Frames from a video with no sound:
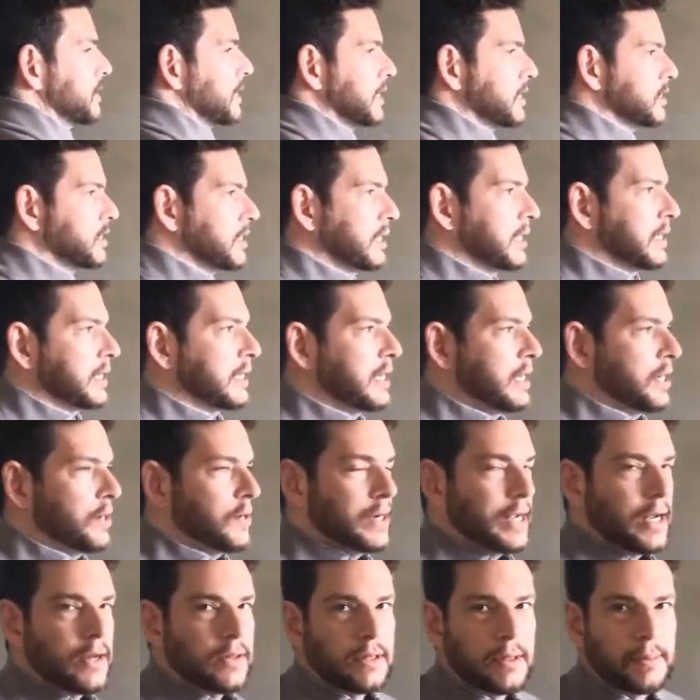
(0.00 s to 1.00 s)
actually going to
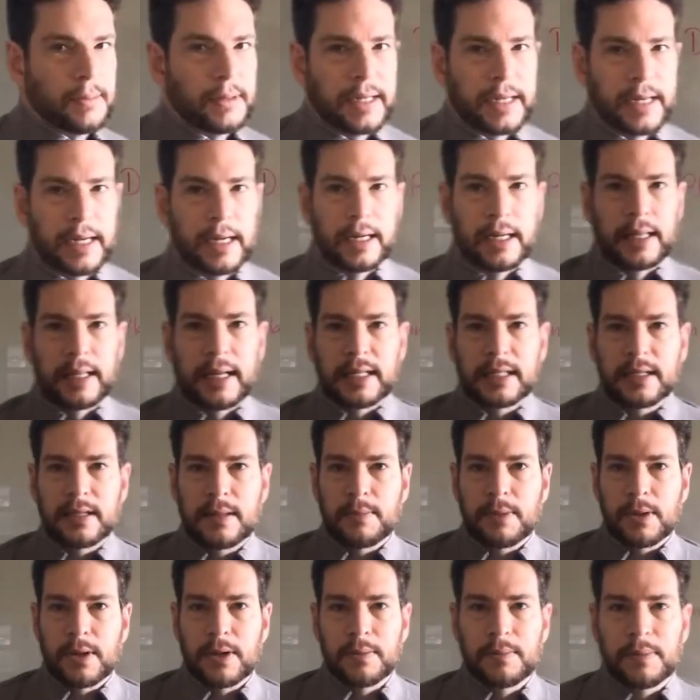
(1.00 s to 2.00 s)
carry out the plan, and that's the
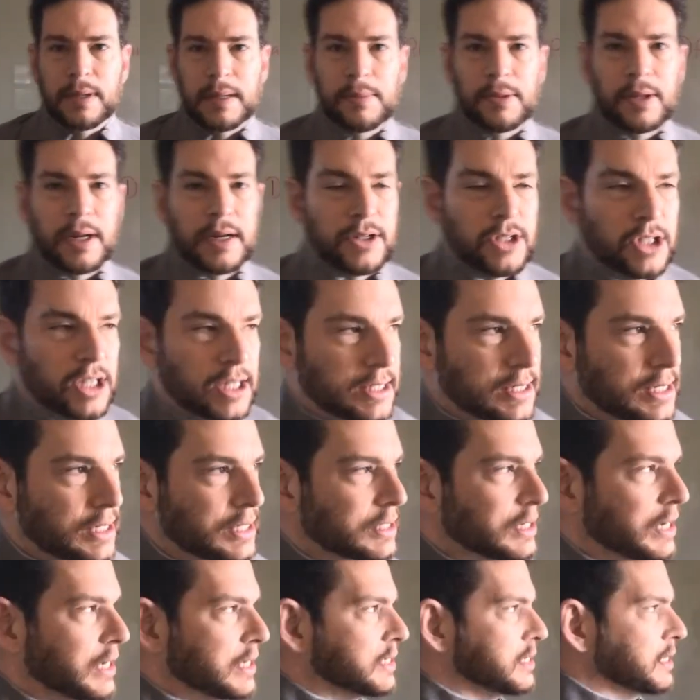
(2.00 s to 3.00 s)
people I was just
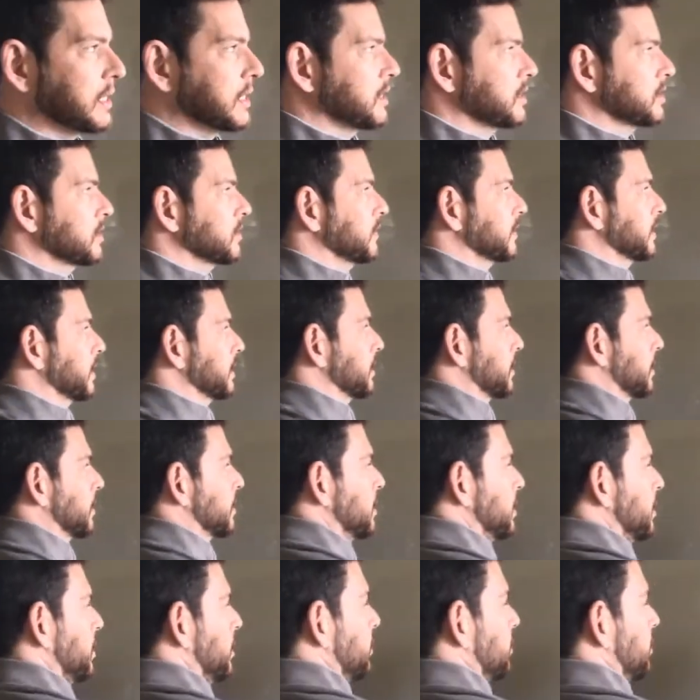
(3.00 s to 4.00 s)
discussing. So we got
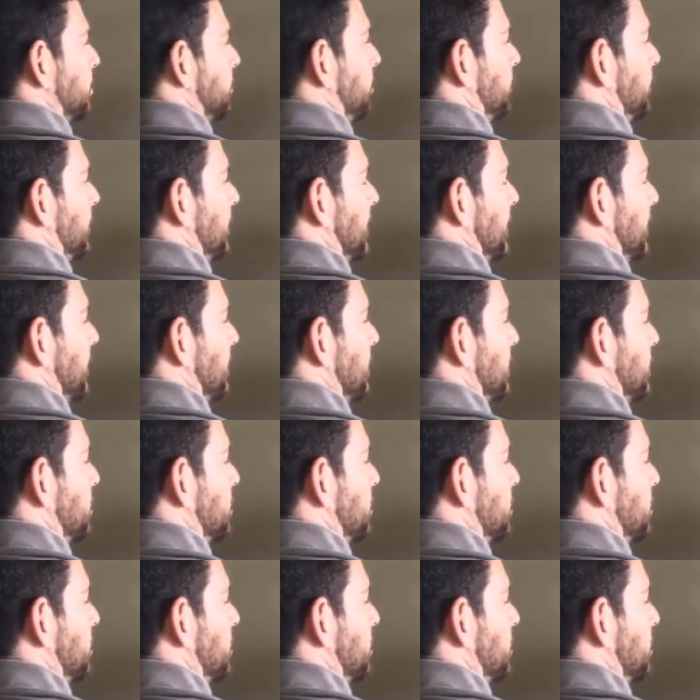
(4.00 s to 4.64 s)
the plan